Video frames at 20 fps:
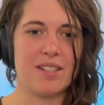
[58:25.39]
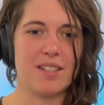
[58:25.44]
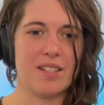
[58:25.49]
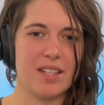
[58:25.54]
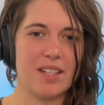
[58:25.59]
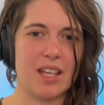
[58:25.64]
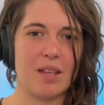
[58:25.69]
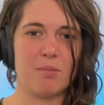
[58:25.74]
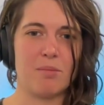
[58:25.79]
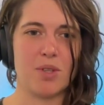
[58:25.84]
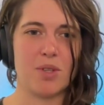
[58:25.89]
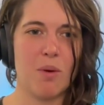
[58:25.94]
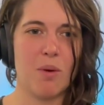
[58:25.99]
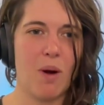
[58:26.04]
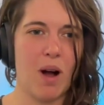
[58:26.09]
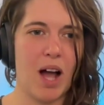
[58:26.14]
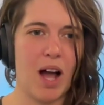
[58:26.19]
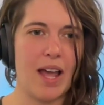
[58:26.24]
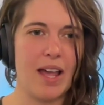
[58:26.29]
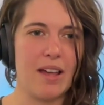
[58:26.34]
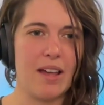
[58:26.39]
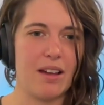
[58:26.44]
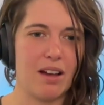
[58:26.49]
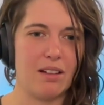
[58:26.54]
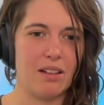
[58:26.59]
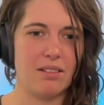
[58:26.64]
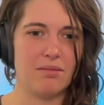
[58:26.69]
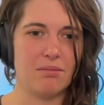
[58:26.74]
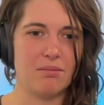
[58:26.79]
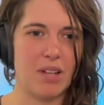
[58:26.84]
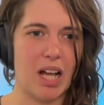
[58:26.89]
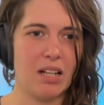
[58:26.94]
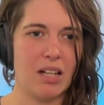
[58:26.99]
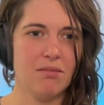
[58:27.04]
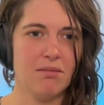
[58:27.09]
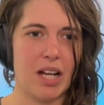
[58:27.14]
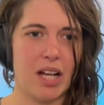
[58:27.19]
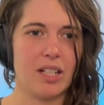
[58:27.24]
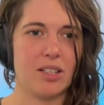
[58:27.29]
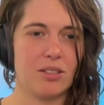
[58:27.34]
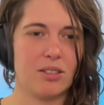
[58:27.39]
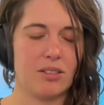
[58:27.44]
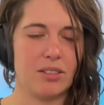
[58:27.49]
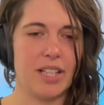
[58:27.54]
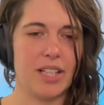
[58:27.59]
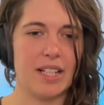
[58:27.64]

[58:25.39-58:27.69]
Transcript: seems quite unradical.